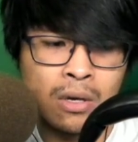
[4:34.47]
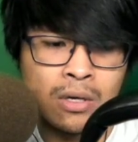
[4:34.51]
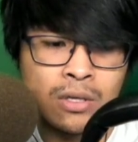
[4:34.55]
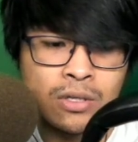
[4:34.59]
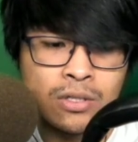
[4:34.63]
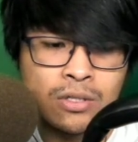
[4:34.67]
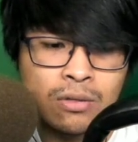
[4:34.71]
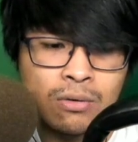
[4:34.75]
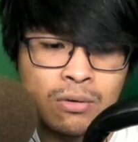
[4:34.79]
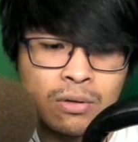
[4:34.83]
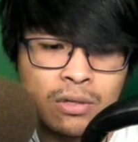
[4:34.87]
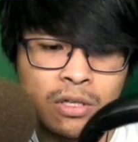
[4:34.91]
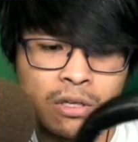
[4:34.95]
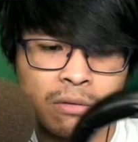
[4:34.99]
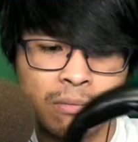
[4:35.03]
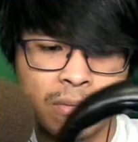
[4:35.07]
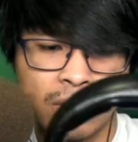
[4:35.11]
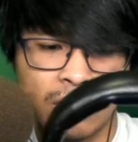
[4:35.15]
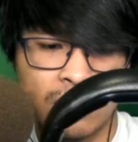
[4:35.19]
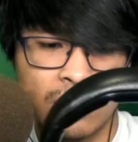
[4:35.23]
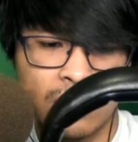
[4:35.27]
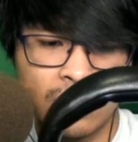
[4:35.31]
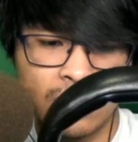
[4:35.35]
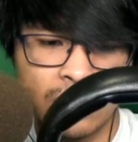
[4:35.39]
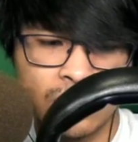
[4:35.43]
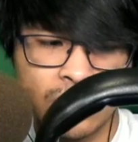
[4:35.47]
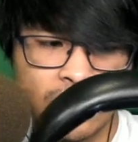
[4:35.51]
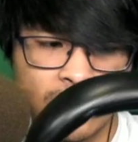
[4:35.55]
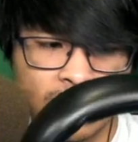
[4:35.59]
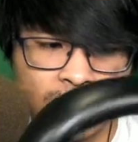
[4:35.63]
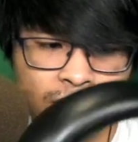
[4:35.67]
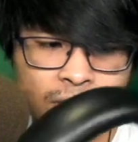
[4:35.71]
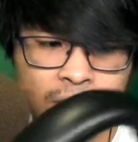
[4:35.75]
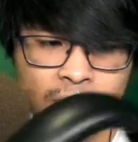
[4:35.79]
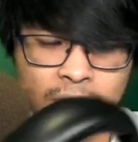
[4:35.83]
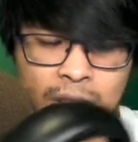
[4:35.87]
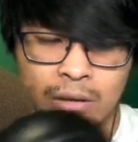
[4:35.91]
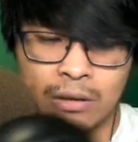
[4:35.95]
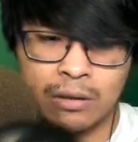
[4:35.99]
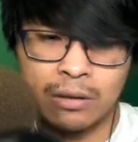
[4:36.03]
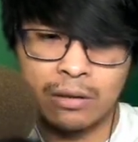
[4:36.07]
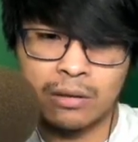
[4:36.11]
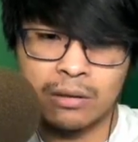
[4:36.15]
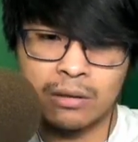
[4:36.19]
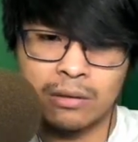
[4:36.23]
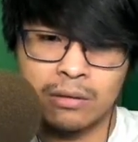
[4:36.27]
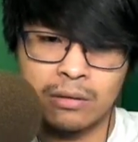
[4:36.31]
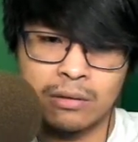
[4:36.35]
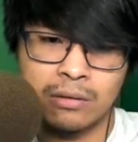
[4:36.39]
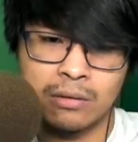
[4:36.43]
So a little bit of longevity
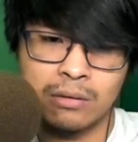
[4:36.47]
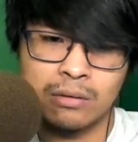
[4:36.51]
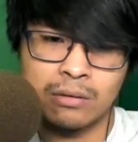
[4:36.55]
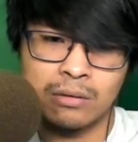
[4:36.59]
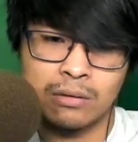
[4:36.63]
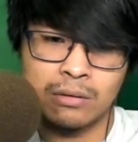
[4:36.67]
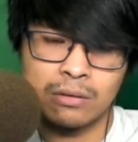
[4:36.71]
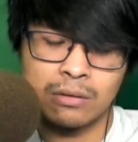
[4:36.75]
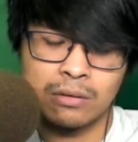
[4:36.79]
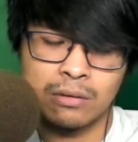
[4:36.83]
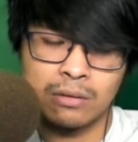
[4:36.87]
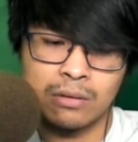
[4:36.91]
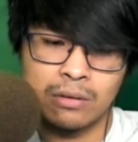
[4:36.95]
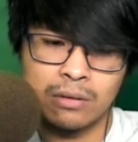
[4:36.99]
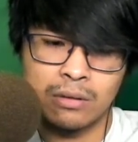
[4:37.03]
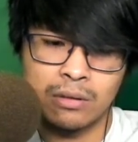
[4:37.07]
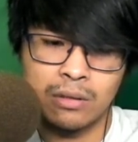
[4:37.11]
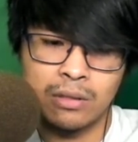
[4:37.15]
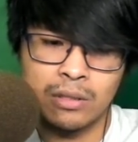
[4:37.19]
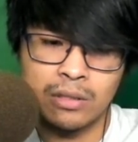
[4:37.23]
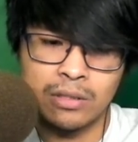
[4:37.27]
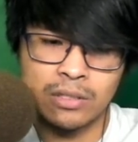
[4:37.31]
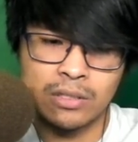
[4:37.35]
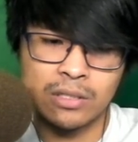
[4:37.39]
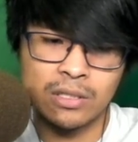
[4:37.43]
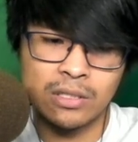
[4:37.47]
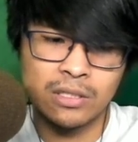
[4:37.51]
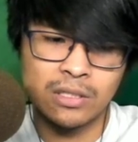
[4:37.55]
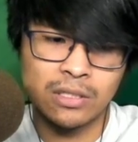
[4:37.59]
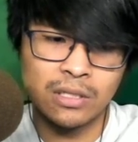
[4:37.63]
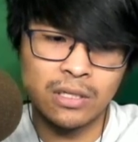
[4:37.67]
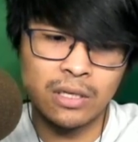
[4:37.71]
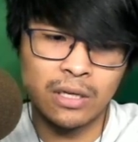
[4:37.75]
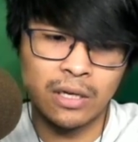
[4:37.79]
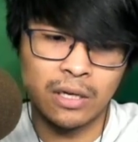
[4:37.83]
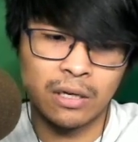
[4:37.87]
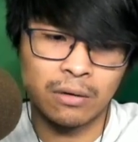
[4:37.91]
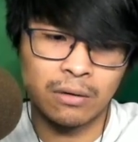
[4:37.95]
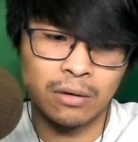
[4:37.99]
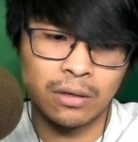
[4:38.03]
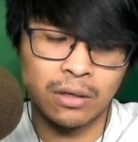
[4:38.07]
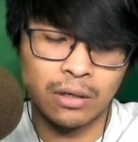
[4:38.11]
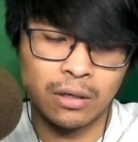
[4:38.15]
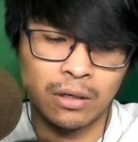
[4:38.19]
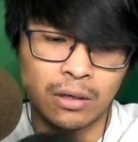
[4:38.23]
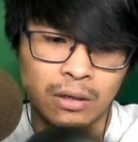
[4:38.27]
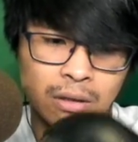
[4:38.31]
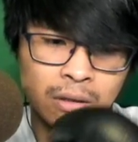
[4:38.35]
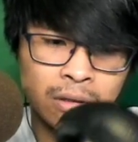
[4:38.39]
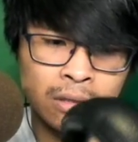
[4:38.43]
in its design, and